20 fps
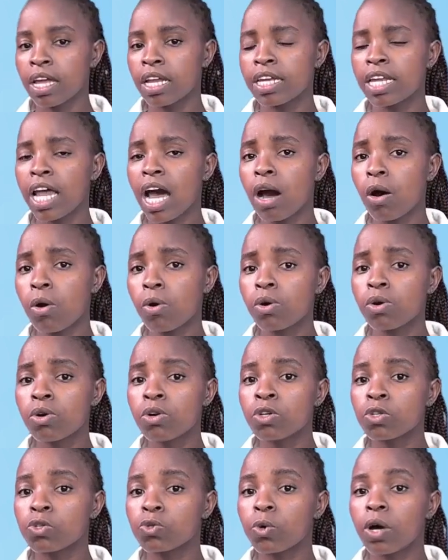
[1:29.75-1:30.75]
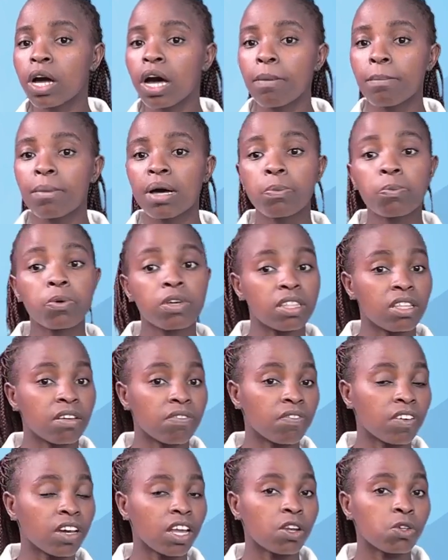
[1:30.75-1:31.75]
Now, to come up with the
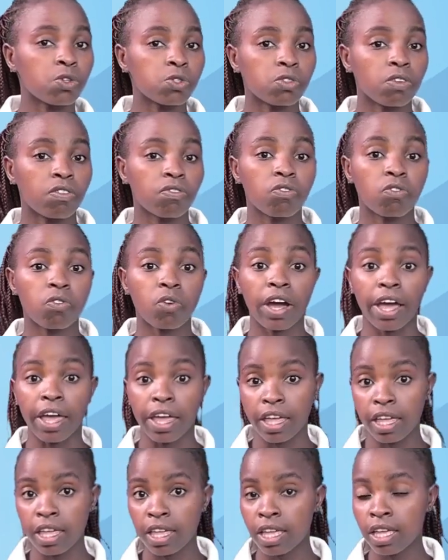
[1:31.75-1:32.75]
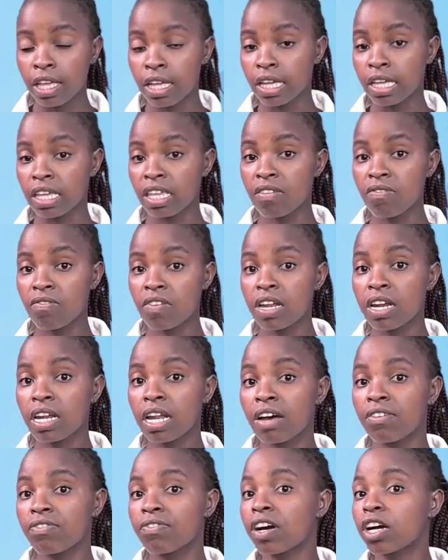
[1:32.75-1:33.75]
values of y given
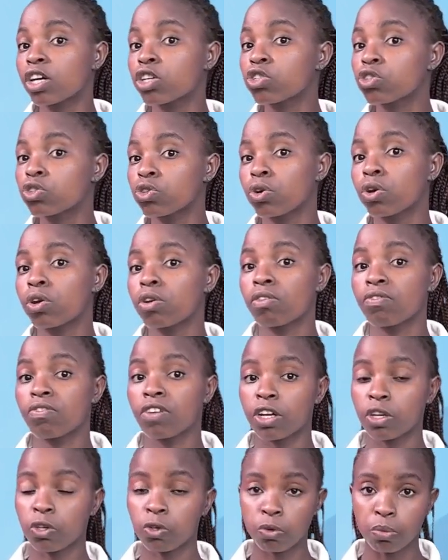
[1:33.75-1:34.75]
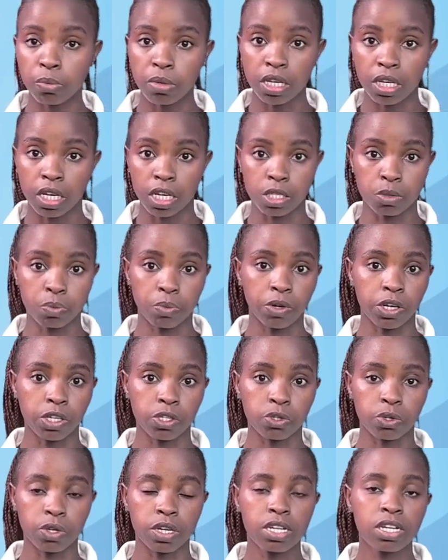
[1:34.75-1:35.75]
a function of a cubic
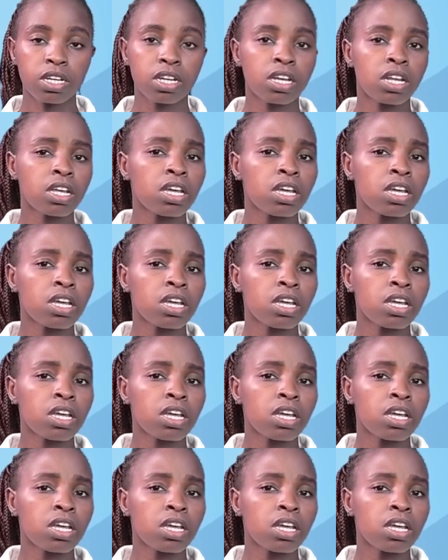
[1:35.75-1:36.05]
expression,